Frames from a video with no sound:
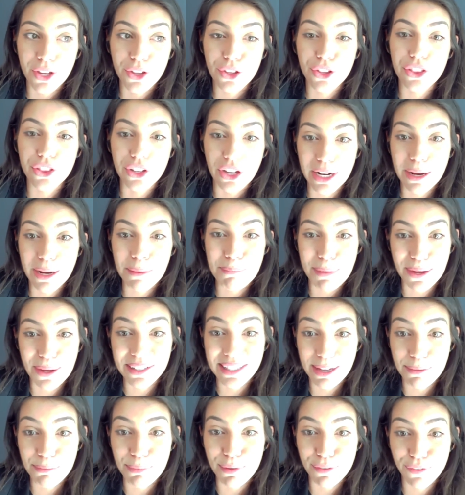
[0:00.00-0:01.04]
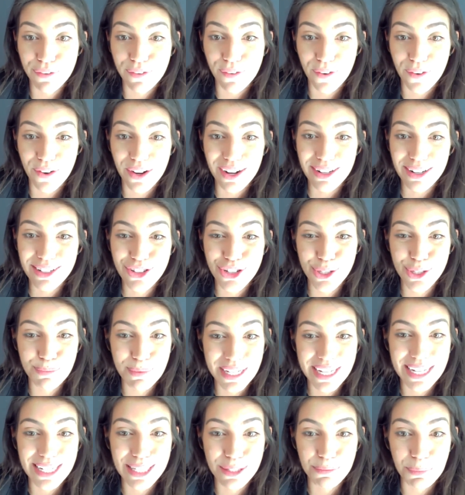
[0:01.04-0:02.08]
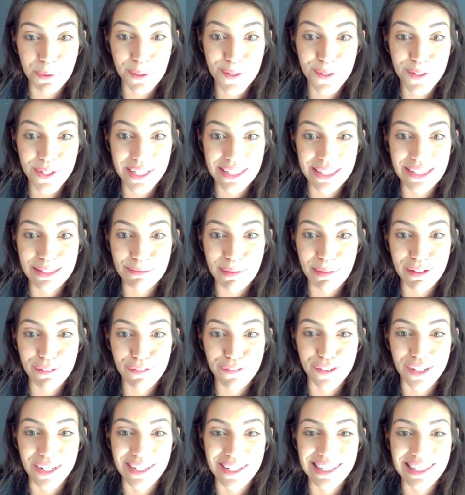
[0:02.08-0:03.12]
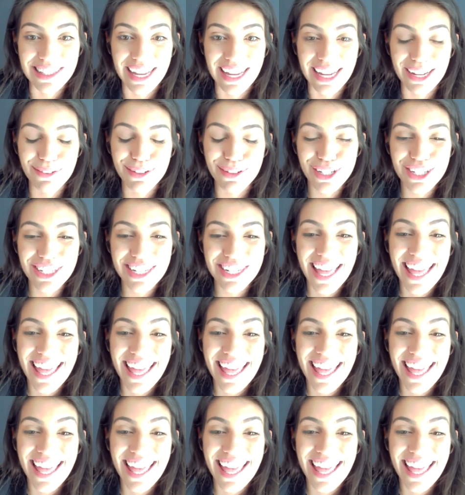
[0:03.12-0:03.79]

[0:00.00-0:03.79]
thought about that before, just because Portuguese is my first language.